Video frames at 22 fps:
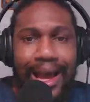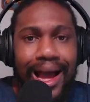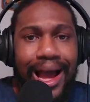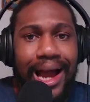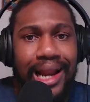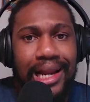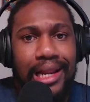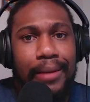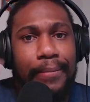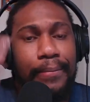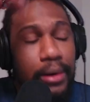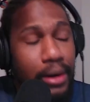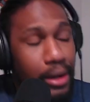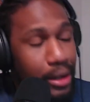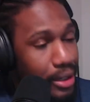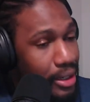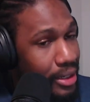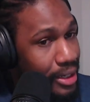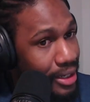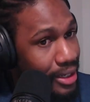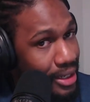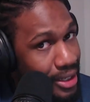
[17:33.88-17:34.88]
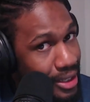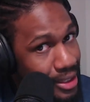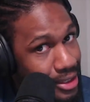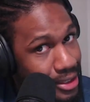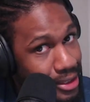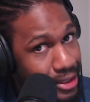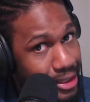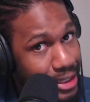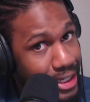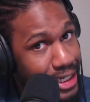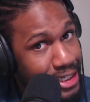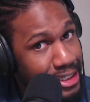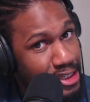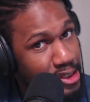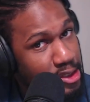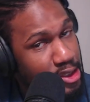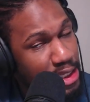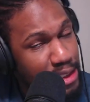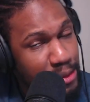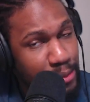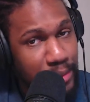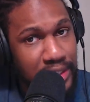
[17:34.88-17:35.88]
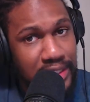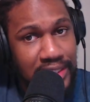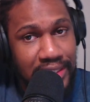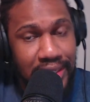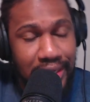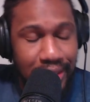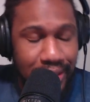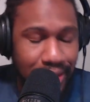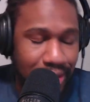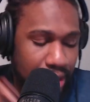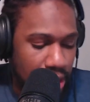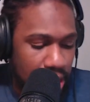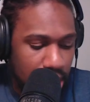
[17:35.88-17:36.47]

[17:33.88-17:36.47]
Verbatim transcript: Allen Parr, did Jesus mention